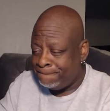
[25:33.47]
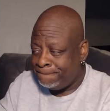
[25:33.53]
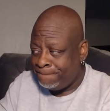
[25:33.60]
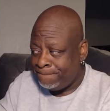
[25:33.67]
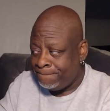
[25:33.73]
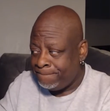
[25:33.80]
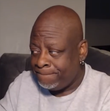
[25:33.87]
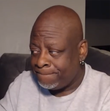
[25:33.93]

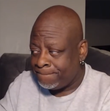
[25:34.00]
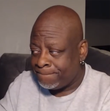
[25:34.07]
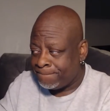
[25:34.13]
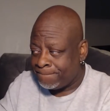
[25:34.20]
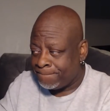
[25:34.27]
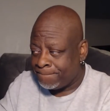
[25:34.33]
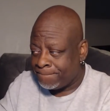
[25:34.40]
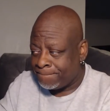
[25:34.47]

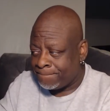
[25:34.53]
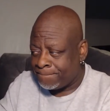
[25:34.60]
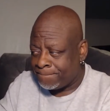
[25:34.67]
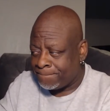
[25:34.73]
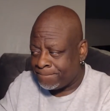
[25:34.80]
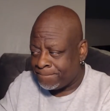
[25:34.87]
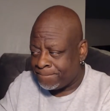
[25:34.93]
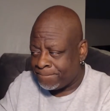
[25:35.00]

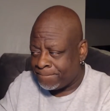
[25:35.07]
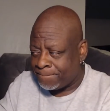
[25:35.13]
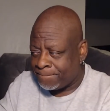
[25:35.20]
[no speech]